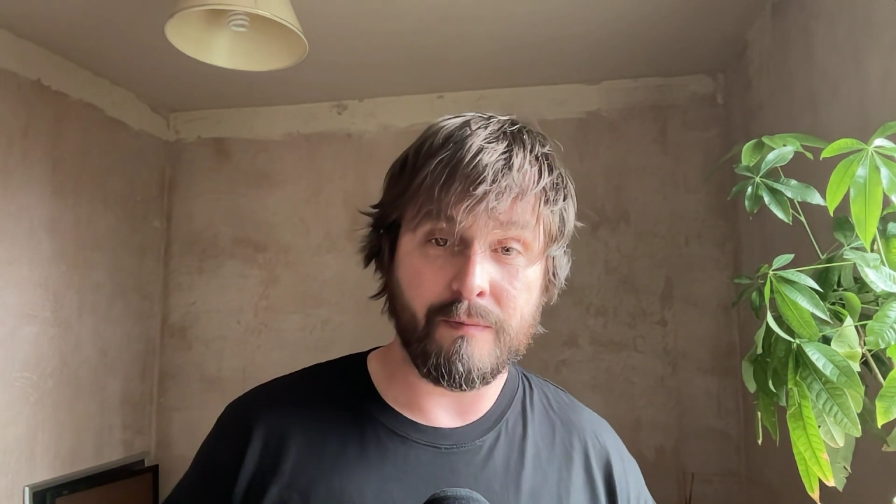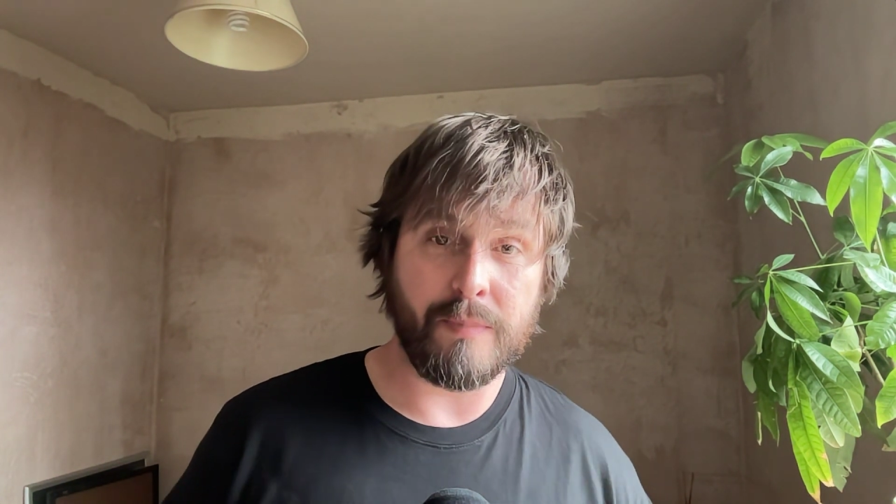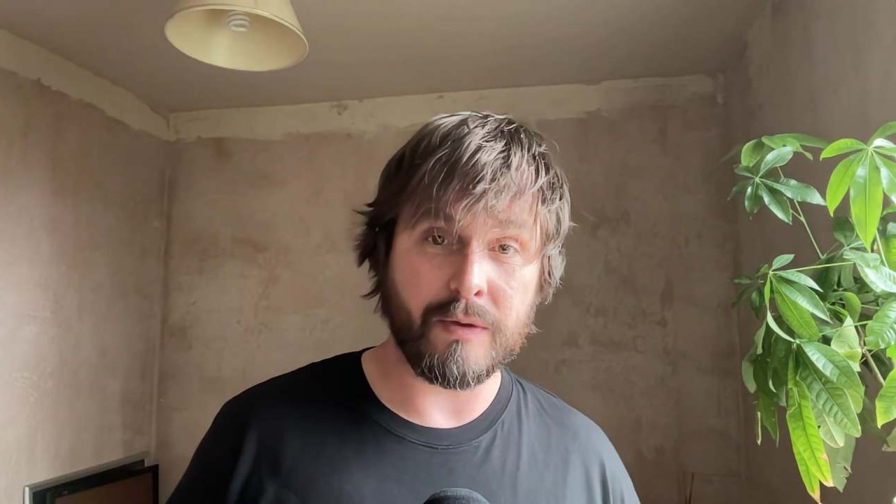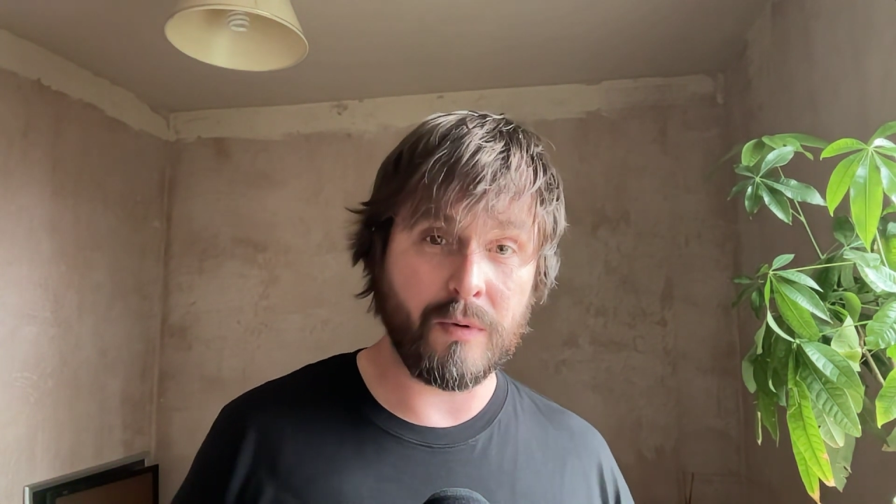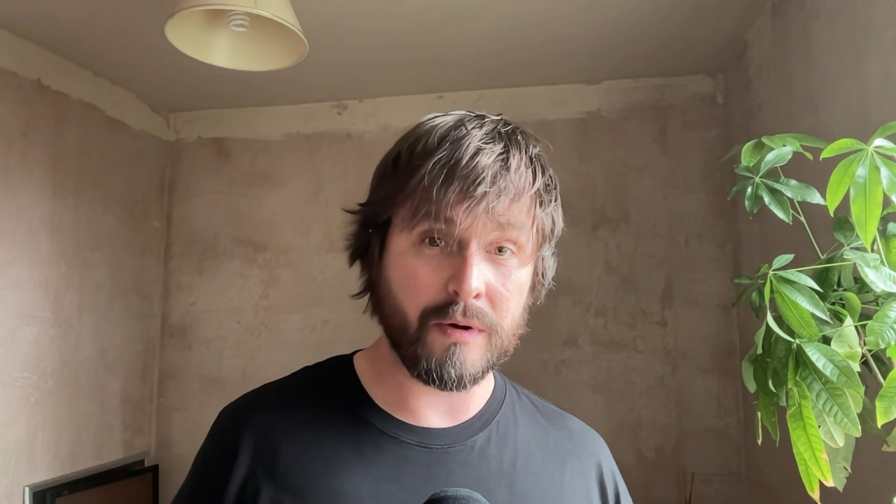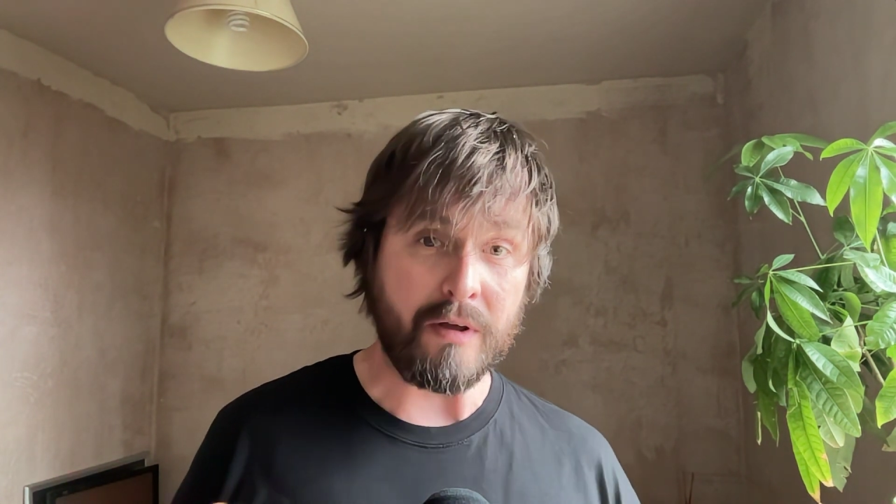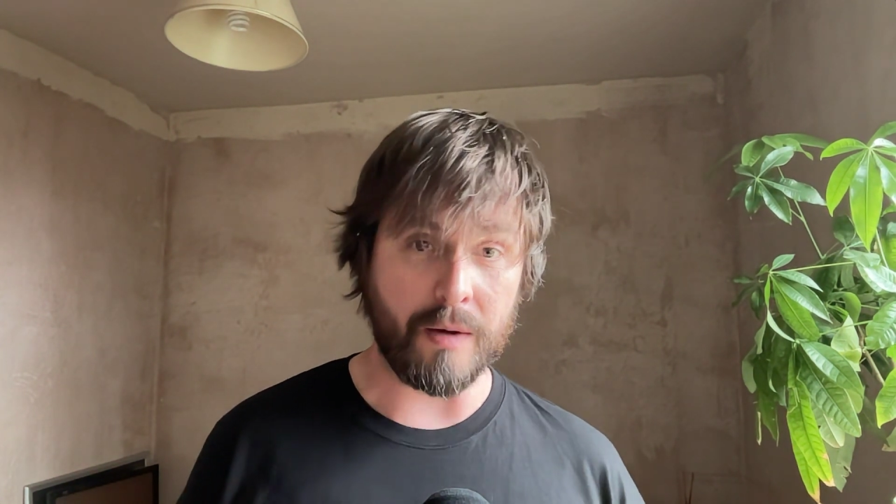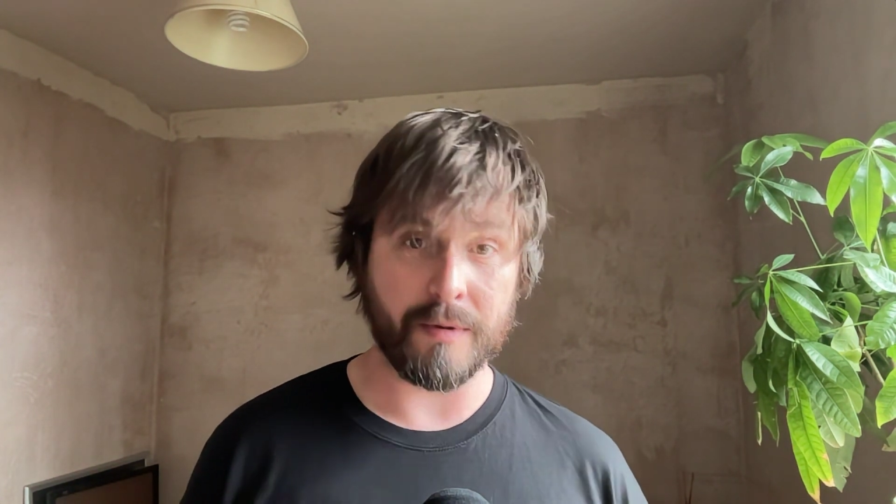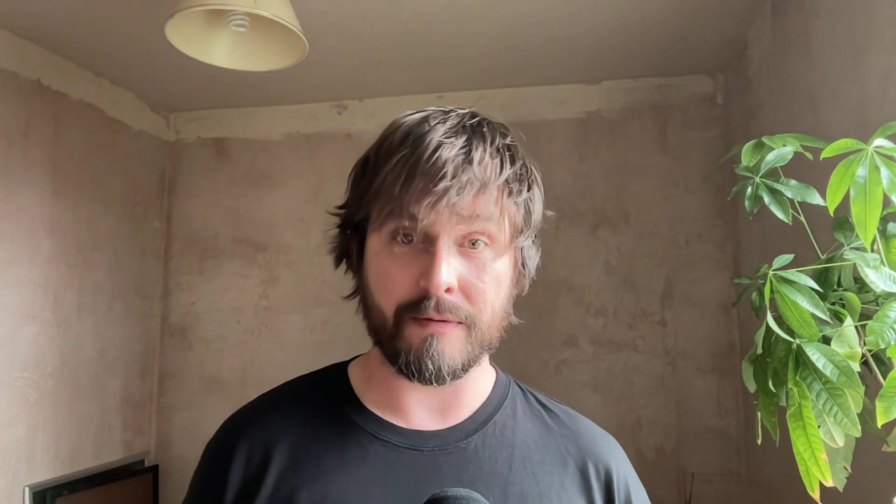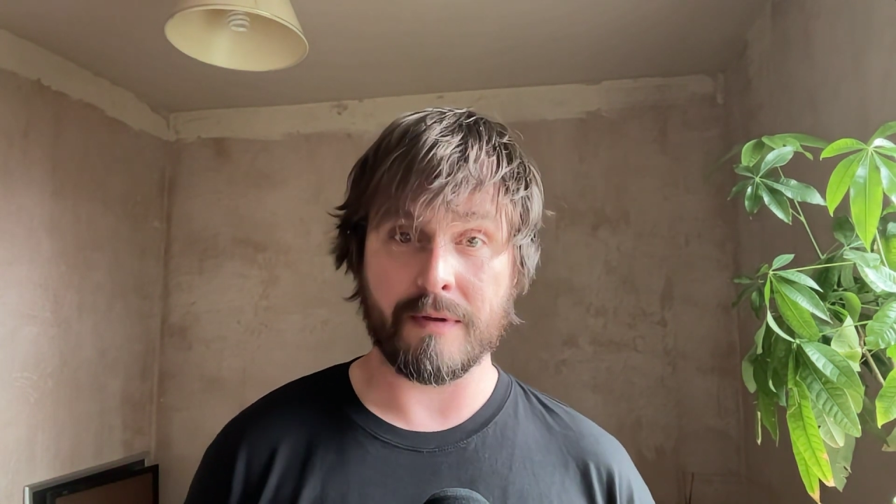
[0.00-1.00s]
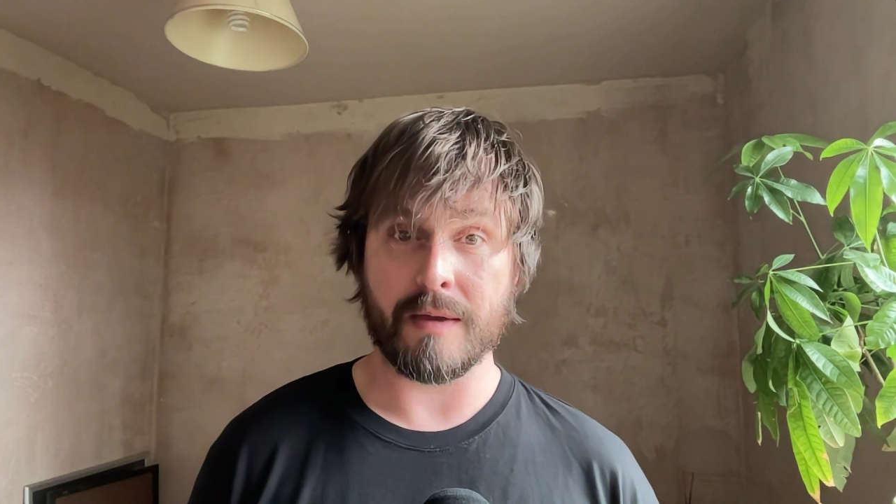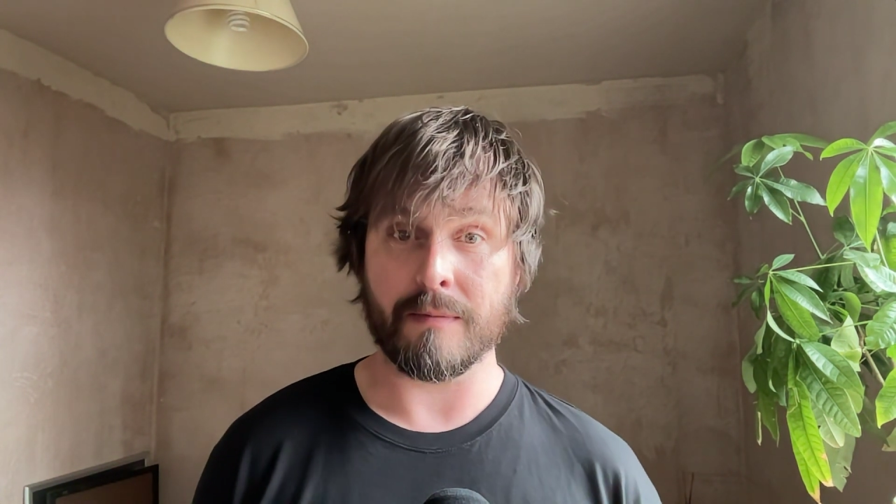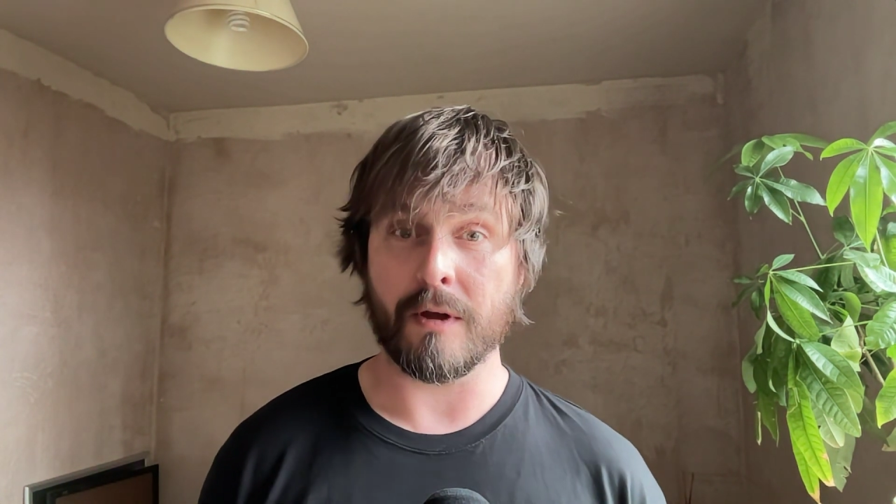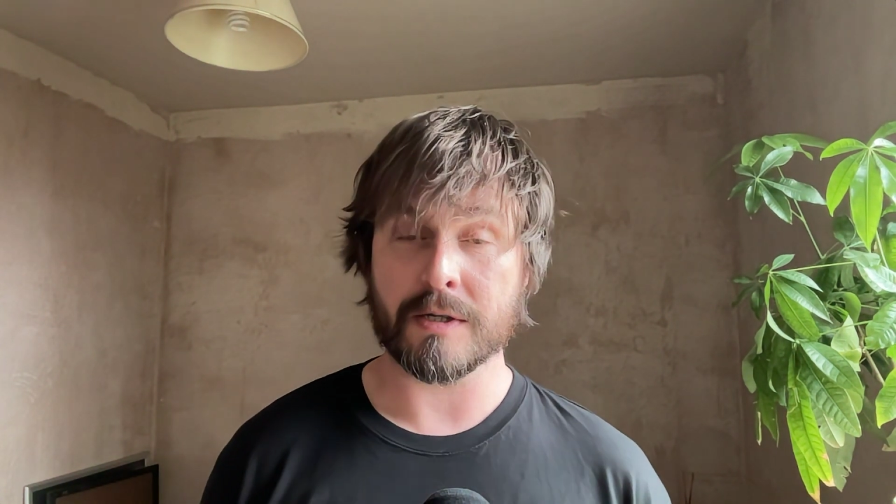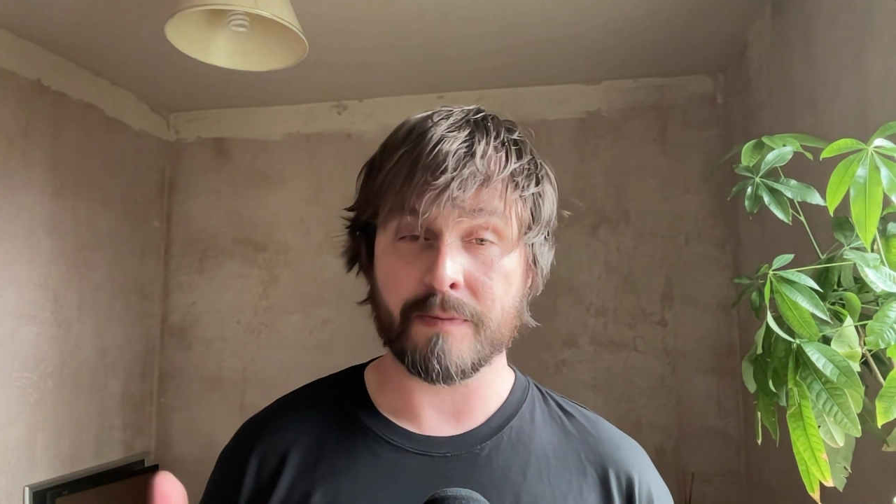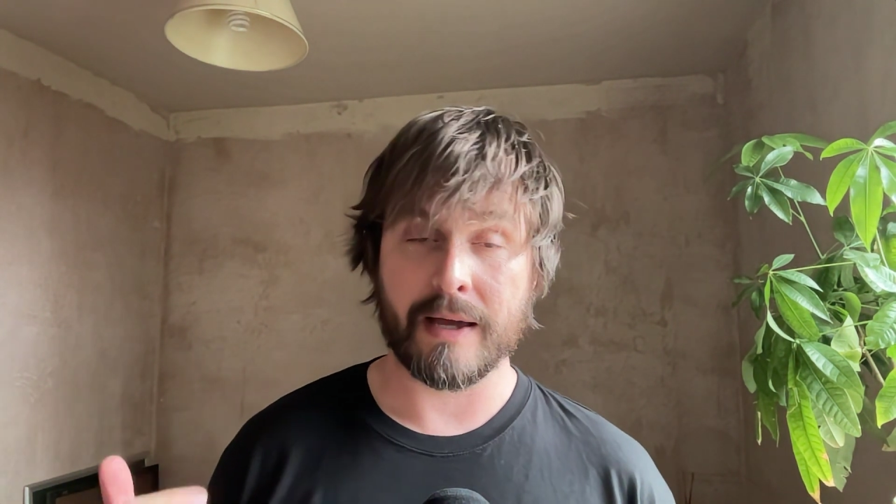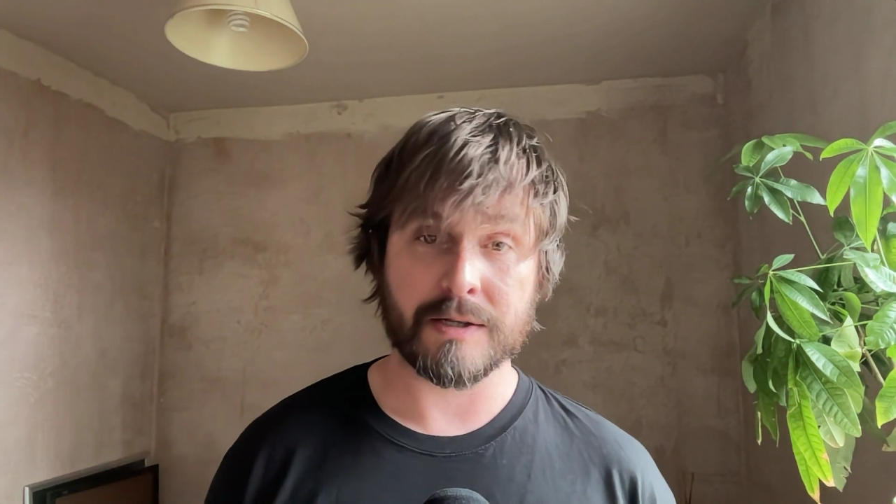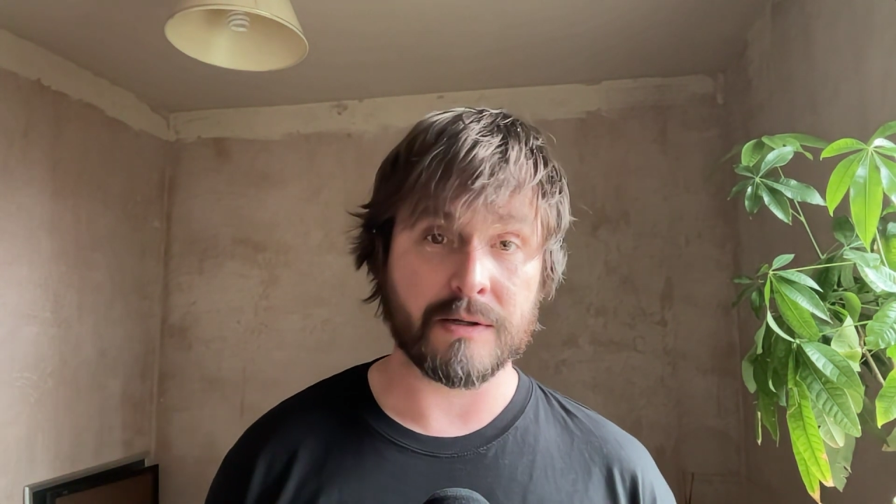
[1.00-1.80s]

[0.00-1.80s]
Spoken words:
But the one common theme goes back